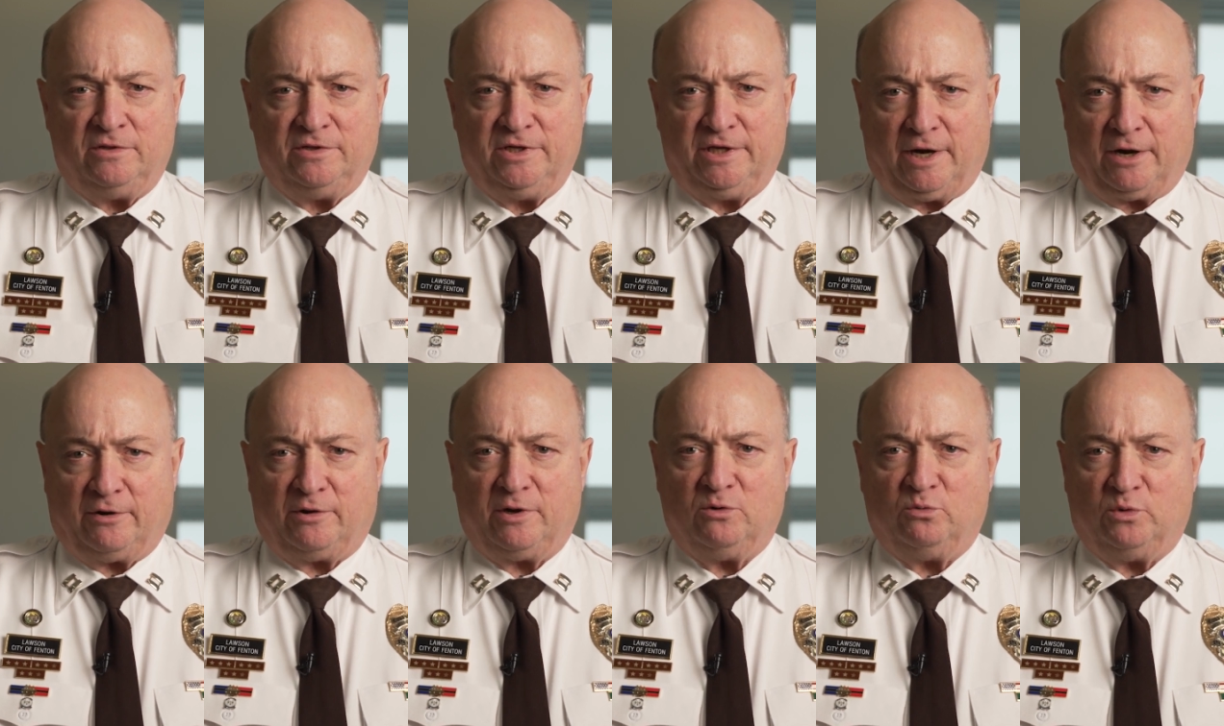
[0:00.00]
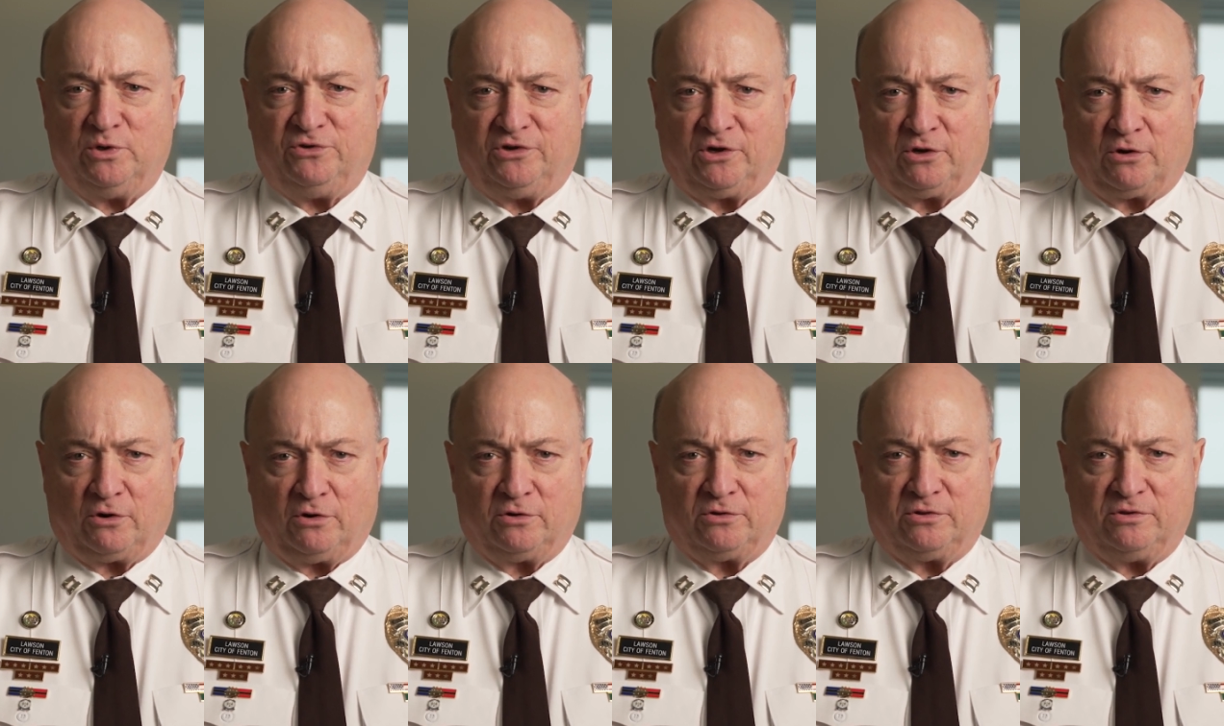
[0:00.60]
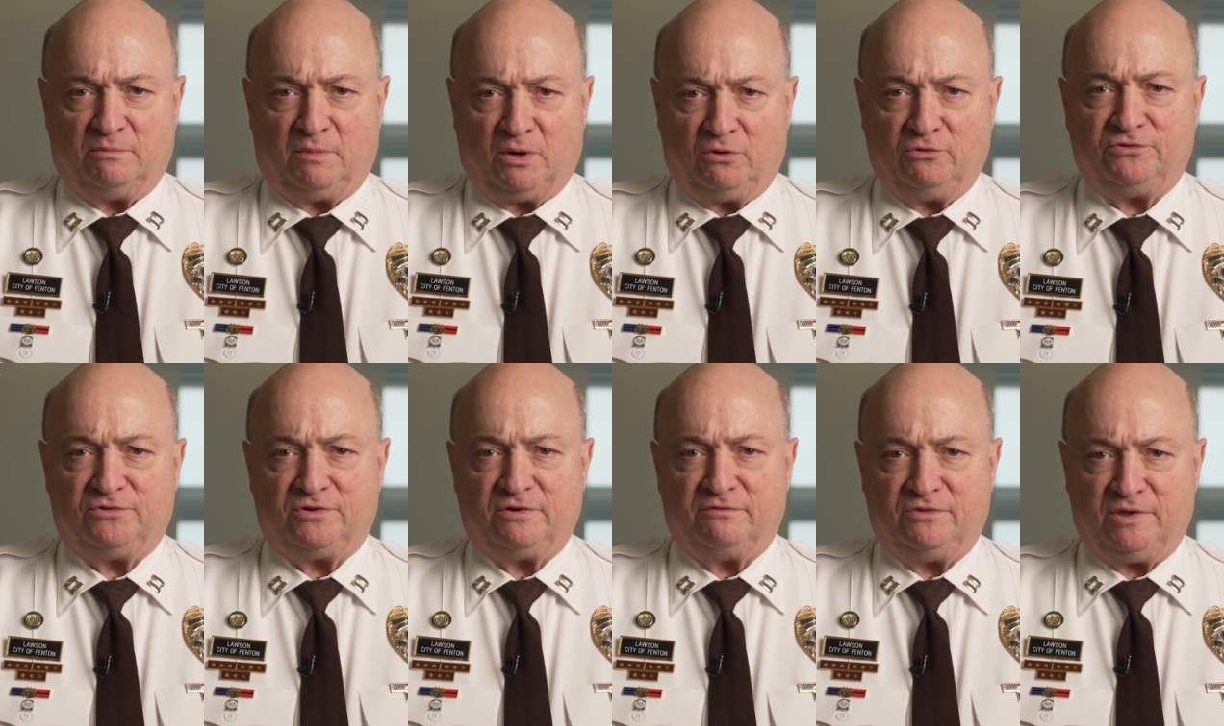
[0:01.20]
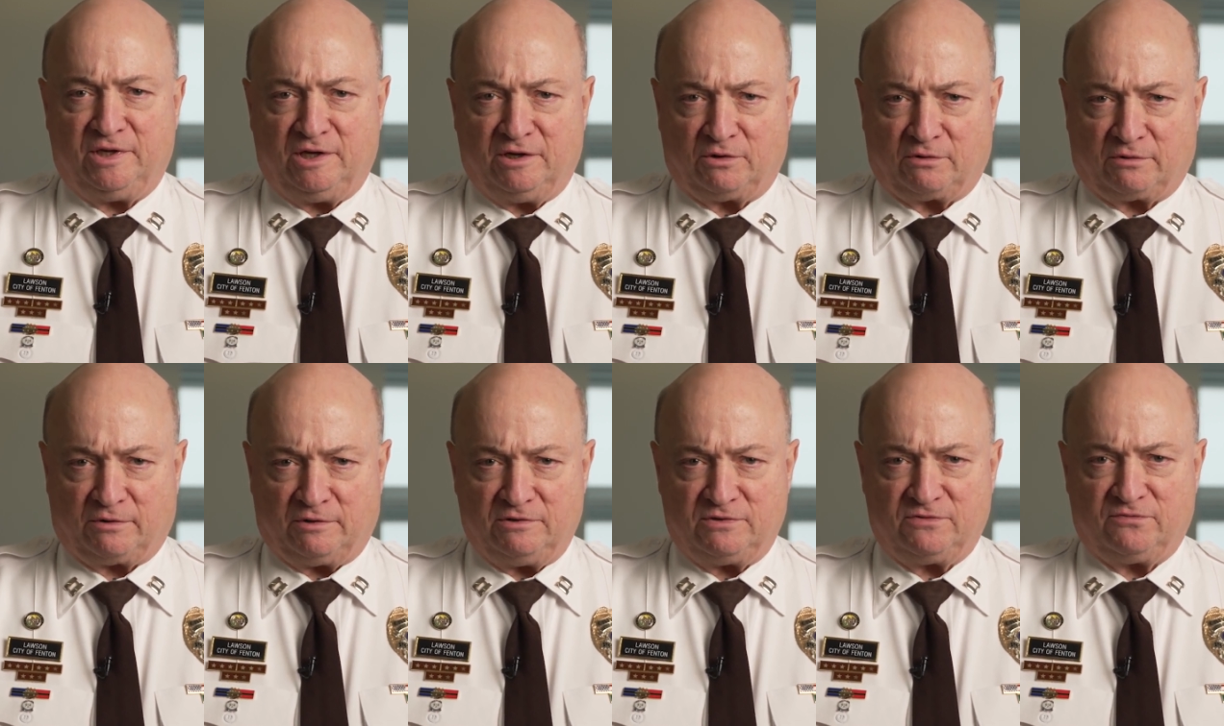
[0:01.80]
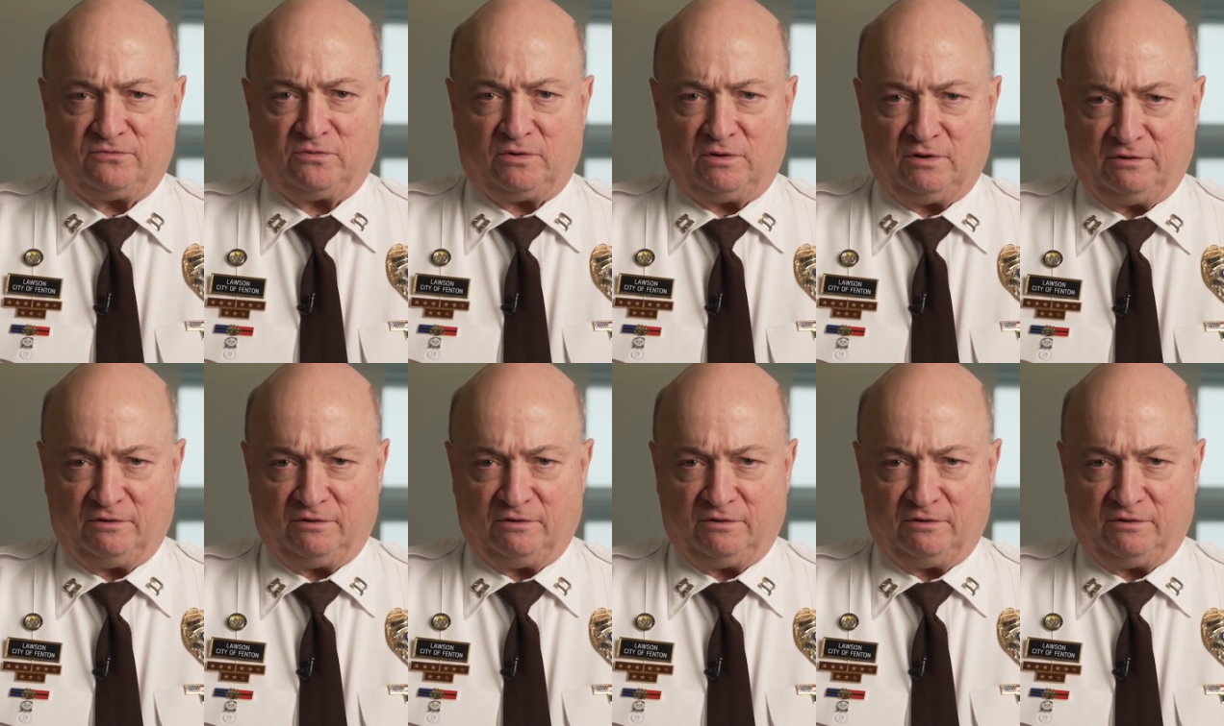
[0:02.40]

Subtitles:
The area which incurred the most of the increase